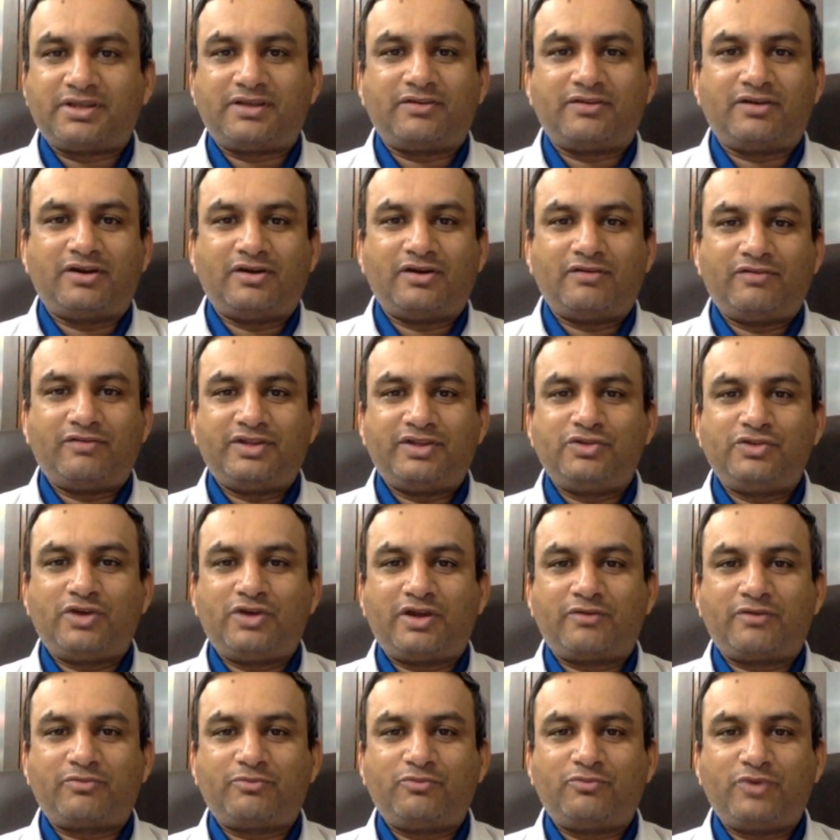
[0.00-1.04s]
when you
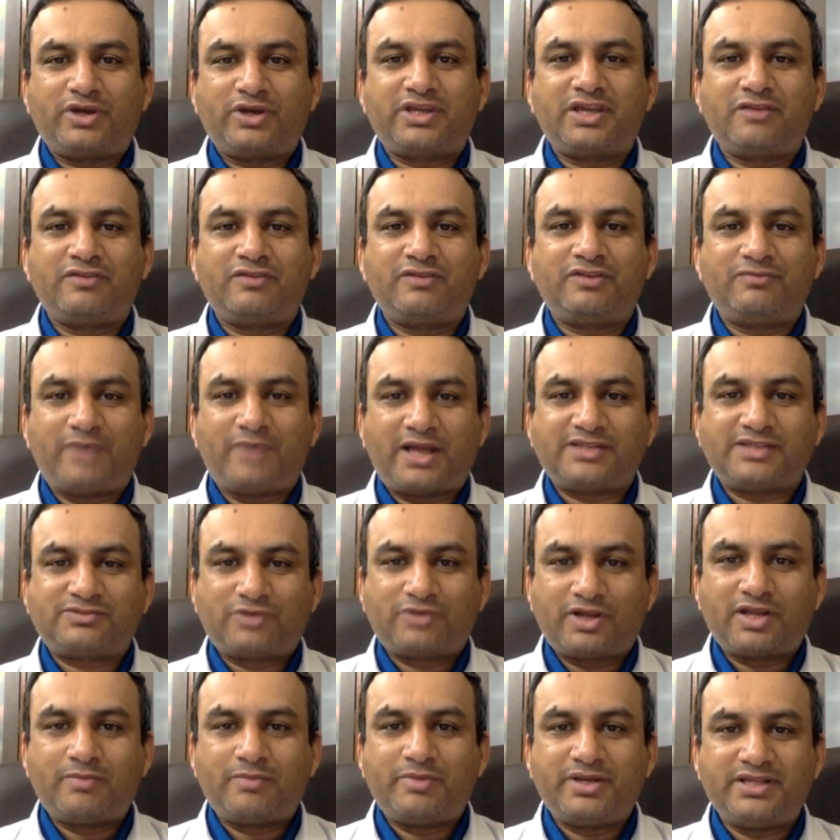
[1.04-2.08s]
are working with Bach
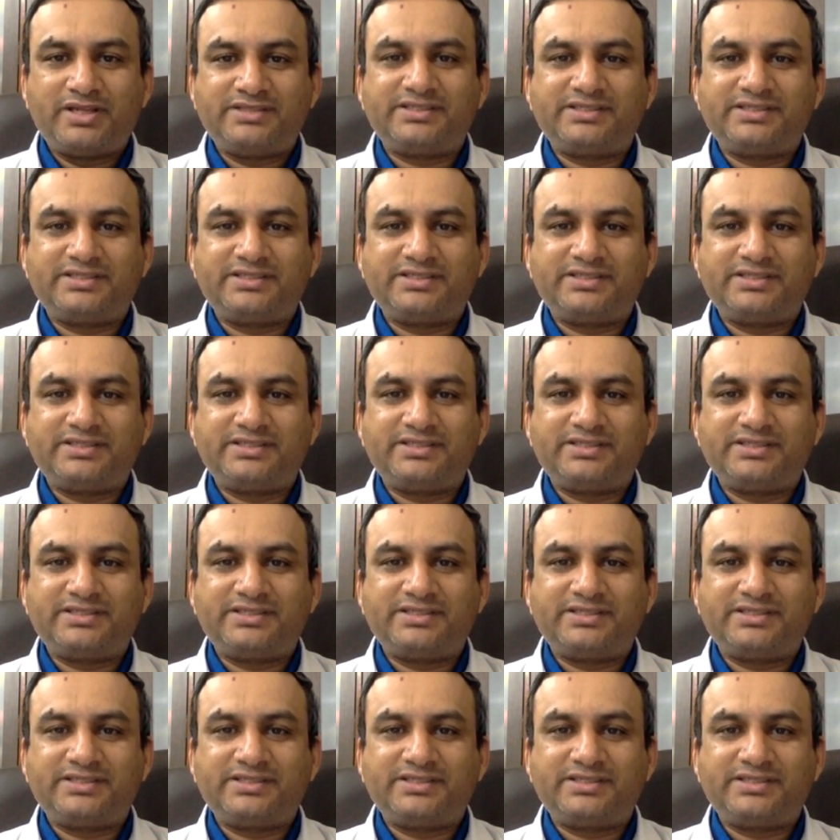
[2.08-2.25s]
Flower remedies.